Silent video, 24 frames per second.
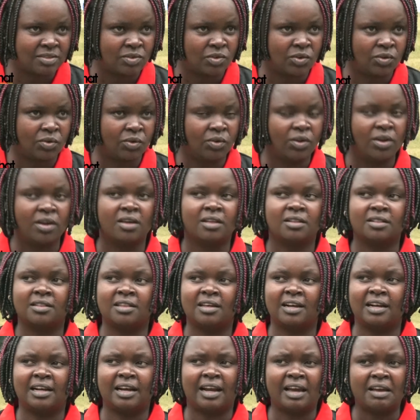You know,
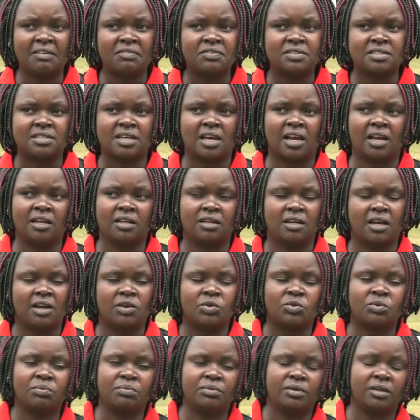the lifestyle in
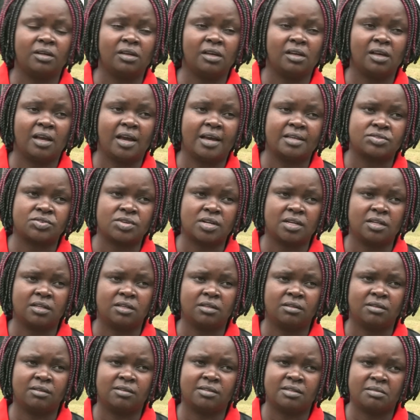Nairobi has
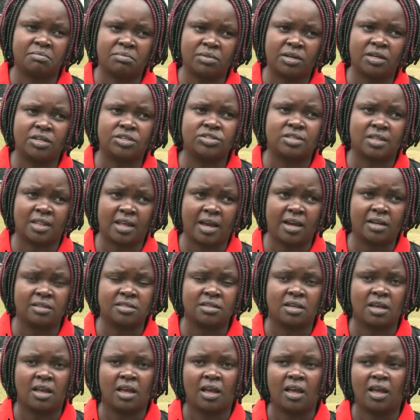really diminished that.